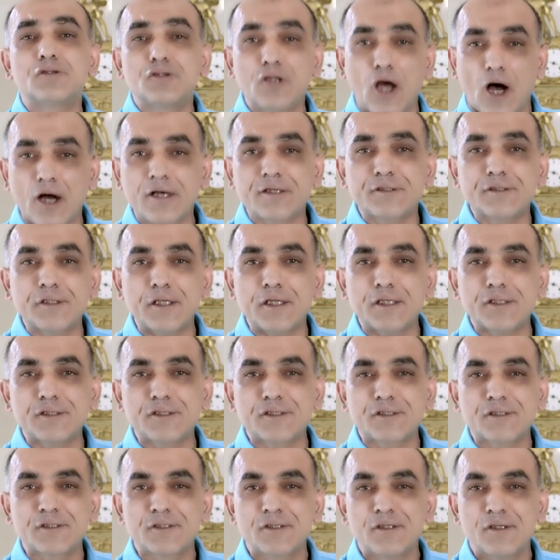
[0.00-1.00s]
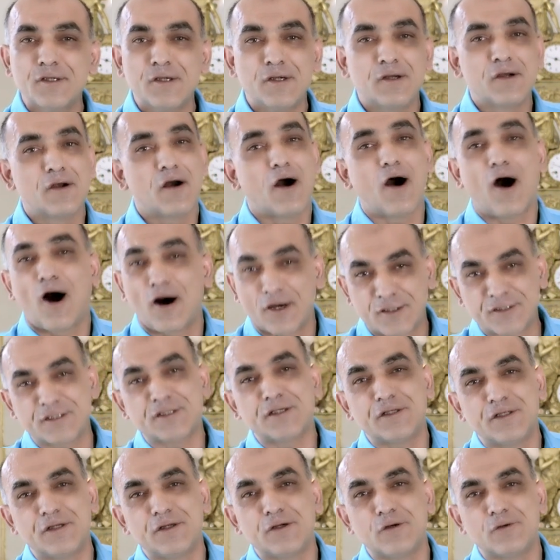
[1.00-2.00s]
Ductus
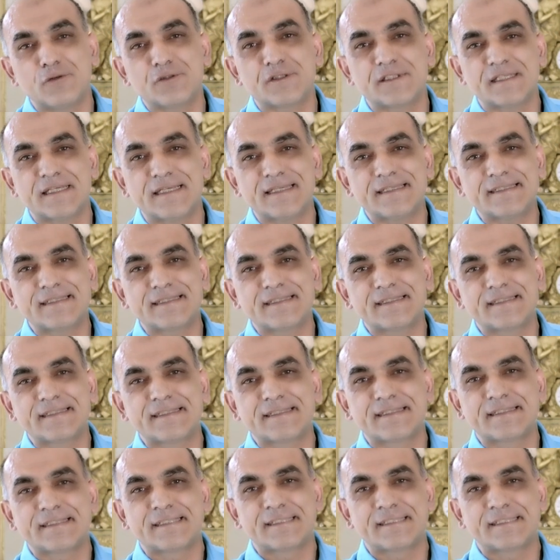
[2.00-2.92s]
arteriosus.